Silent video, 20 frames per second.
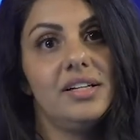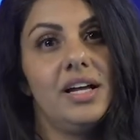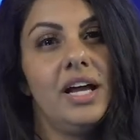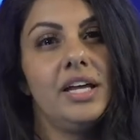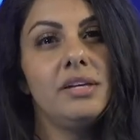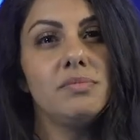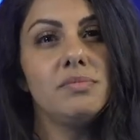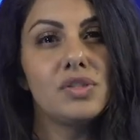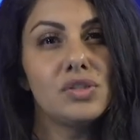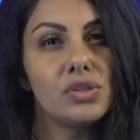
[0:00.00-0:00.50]

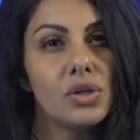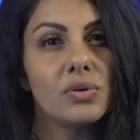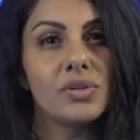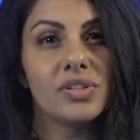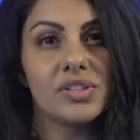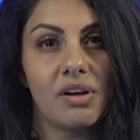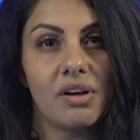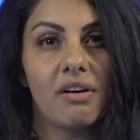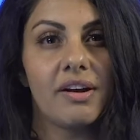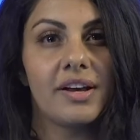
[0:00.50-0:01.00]
I am so
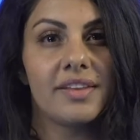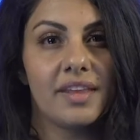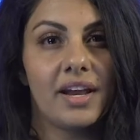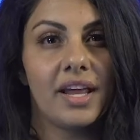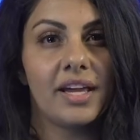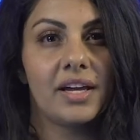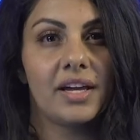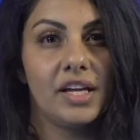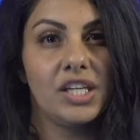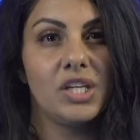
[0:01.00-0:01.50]
sorry that
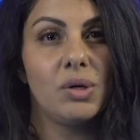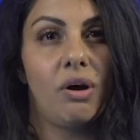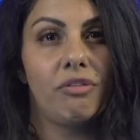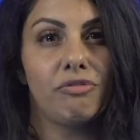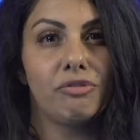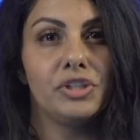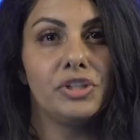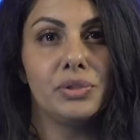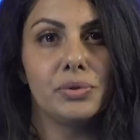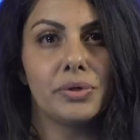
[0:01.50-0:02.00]
I cut you
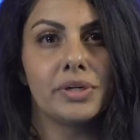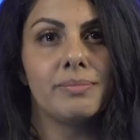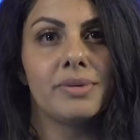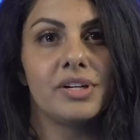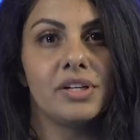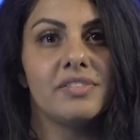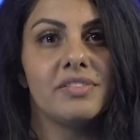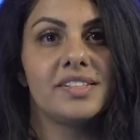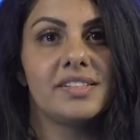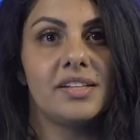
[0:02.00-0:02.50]
off when you were in the
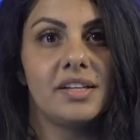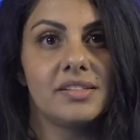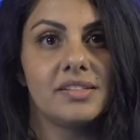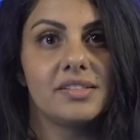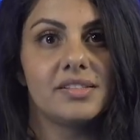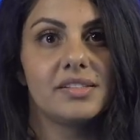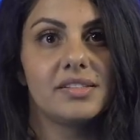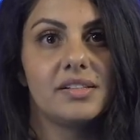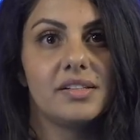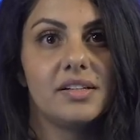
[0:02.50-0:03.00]
middle of a sentence.